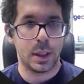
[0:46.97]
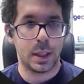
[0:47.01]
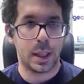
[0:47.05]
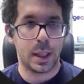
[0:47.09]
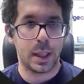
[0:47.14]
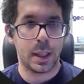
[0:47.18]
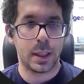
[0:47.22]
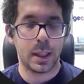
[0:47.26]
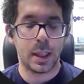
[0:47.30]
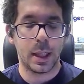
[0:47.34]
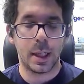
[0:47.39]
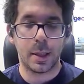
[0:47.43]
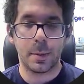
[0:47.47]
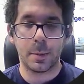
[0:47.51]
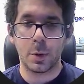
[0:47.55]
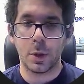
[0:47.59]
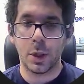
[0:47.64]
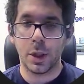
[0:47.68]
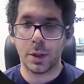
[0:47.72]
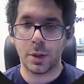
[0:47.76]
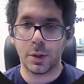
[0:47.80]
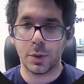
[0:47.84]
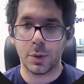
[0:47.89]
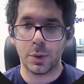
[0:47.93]
The thing that I'm
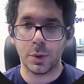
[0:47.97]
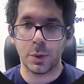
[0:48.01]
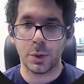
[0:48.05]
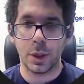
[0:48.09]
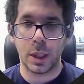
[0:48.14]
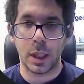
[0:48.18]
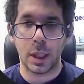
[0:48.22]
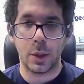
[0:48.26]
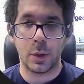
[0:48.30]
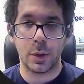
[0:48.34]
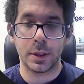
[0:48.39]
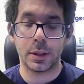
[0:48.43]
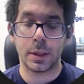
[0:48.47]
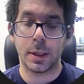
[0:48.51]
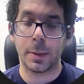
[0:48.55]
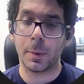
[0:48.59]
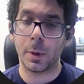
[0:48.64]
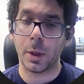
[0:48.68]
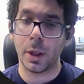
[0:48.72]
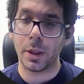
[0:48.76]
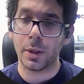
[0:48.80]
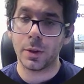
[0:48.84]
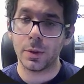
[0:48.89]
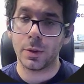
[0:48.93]
going to do now is
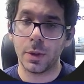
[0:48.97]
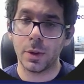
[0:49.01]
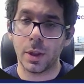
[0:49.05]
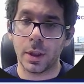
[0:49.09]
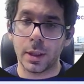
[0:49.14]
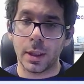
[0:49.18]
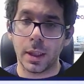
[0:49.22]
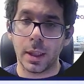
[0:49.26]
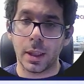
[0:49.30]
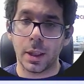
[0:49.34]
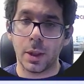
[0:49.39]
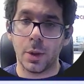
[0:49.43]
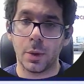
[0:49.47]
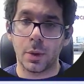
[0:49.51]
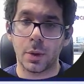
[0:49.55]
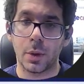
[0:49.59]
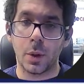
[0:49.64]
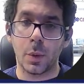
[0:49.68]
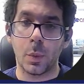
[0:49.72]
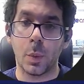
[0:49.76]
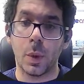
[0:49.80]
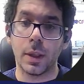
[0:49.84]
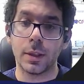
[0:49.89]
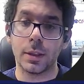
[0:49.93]
I'm going to take a look
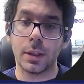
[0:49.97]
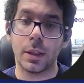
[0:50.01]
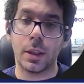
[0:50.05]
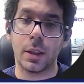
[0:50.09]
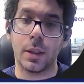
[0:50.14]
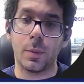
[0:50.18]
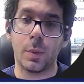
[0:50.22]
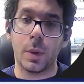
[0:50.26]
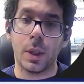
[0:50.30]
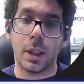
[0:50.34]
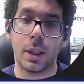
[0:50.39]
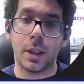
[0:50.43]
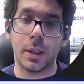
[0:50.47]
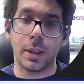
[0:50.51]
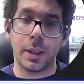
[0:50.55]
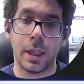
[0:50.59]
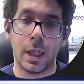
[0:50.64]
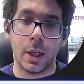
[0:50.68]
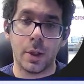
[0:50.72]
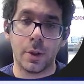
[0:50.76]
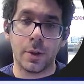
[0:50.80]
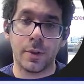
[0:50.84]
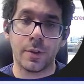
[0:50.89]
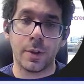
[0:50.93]
on what are
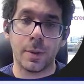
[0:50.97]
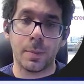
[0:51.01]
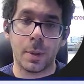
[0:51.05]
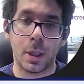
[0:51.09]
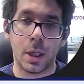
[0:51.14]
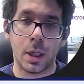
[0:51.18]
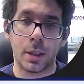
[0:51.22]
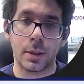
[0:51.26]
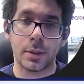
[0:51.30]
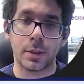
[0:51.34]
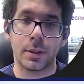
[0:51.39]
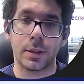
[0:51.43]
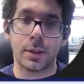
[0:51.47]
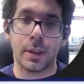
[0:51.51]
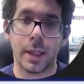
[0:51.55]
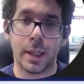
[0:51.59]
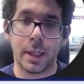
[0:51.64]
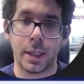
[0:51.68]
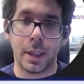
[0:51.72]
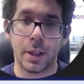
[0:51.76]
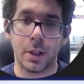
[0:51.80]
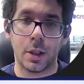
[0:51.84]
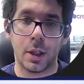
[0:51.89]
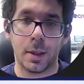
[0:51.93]
the out-of-the-box
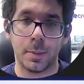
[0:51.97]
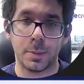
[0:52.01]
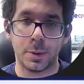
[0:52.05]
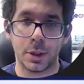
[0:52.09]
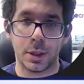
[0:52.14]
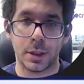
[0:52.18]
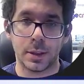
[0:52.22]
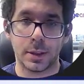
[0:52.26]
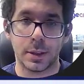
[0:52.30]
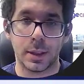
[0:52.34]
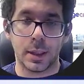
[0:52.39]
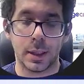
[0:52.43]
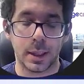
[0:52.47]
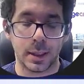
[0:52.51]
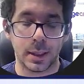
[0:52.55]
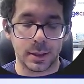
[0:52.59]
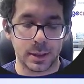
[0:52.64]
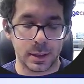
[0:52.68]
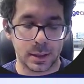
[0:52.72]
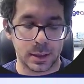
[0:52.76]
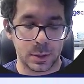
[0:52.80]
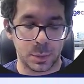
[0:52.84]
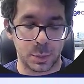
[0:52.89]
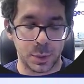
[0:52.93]
tagging options that
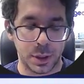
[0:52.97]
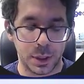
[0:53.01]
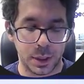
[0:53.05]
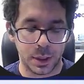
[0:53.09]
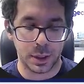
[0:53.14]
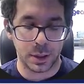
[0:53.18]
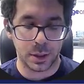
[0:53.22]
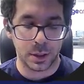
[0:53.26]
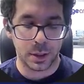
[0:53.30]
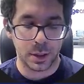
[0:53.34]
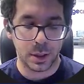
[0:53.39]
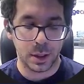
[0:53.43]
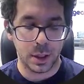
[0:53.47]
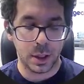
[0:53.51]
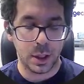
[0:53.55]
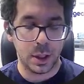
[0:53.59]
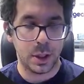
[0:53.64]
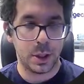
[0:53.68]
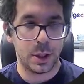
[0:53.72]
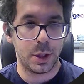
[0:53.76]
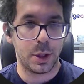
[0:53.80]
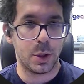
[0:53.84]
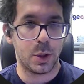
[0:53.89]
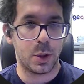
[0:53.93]
exist within
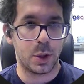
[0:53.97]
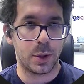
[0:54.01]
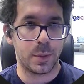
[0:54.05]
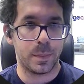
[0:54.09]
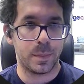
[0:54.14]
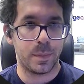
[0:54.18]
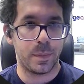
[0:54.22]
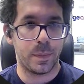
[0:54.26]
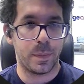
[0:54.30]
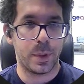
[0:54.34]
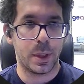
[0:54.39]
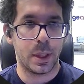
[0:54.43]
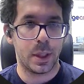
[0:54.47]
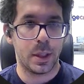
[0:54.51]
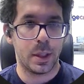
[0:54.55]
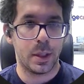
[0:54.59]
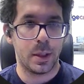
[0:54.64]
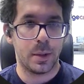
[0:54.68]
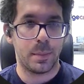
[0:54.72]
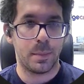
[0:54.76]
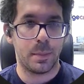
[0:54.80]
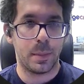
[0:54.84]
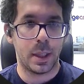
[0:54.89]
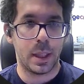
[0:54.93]
YOR
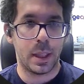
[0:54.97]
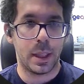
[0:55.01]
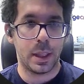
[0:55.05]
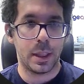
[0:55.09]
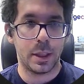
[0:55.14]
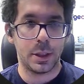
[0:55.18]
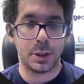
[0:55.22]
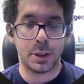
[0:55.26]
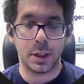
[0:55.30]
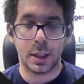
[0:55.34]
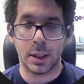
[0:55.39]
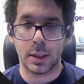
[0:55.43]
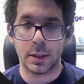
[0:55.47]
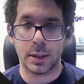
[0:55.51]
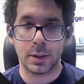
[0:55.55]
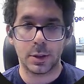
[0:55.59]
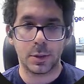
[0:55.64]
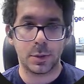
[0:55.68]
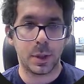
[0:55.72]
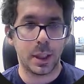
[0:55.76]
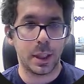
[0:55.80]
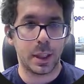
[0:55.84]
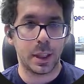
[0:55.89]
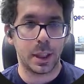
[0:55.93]
by
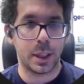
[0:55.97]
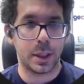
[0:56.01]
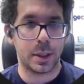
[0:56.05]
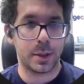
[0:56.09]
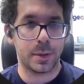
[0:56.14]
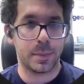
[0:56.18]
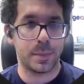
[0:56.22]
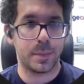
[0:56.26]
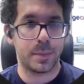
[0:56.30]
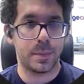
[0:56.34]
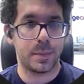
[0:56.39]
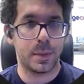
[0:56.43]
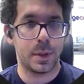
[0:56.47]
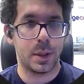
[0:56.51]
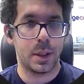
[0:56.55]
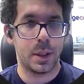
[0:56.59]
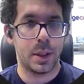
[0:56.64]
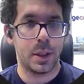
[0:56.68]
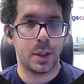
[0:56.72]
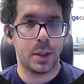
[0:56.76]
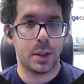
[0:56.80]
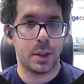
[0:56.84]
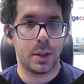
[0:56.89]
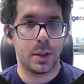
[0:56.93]
just running it.
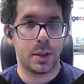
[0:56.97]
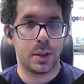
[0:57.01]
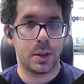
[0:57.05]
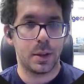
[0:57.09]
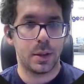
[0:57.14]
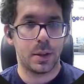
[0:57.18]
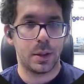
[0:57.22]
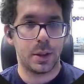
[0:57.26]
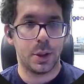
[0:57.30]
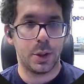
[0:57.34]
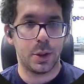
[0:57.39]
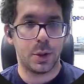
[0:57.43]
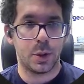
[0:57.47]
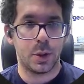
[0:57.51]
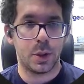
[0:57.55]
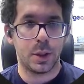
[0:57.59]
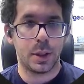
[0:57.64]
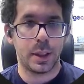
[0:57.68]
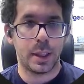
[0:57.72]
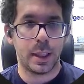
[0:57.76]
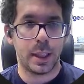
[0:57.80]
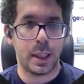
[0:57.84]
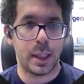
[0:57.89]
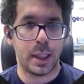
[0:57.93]

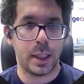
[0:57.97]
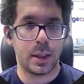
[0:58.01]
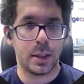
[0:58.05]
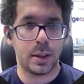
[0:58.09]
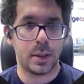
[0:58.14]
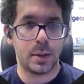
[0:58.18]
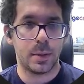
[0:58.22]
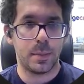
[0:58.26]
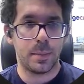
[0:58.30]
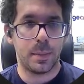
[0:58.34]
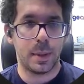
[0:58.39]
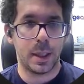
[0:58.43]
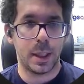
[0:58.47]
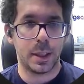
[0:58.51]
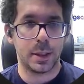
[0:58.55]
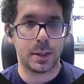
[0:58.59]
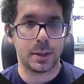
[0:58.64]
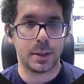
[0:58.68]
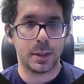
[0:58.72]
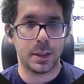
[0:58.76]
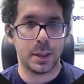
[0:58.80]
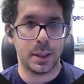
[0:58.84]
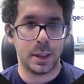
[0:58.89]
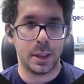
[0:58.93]
YOR tag
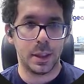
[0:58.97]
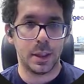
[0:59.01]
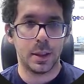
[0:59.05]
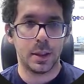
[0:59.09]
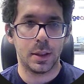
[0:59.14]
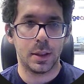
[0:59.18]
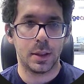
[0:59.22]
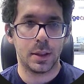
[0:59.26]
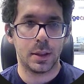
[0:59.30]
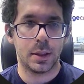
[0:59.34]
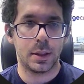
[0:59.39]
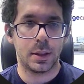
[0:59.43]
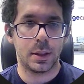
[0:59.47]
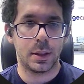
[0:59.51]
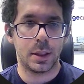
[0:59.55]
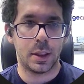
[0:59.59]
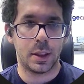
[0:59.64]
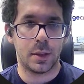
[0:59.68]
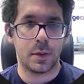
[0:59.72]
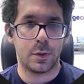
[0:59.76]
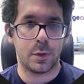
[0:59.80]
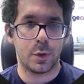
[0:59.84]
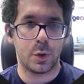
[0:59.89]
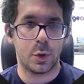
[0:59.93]
-d
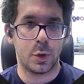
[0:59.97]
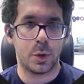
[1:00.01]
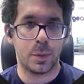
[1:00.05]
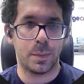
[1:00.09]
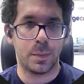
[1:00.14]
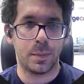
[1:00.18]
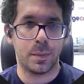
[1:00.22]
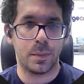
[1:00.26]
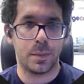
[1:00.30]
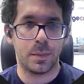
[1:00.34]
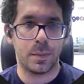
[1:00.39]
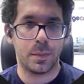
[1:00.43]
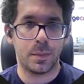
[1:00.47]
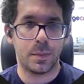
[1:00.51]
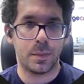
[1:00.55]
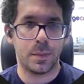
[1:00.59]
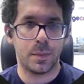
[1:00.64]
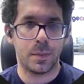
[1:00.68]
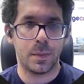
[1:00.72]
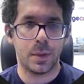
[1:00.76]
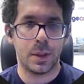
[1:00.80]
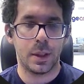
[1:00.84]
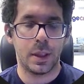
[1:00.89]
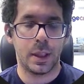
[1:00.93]
Terraform
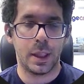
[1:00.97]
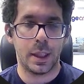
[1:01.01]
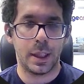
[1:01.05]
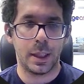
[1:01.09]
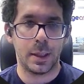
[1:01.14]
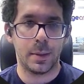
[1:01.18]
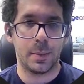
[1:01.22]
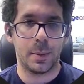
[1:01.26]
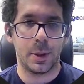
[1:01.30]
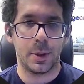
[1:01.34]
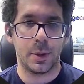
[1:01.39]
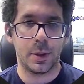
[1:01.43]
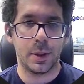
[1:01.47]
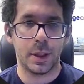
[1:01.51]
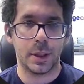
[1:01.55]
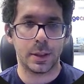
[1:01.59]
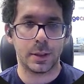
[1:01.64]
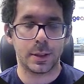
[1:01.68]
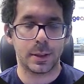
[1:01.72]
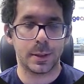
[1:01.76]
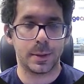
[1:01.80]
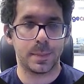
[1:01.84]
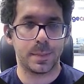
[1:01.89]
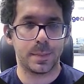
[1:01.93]

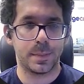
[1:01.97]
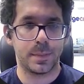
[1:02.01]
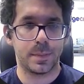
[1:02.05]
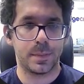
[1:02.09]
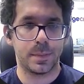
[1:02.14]
AWS.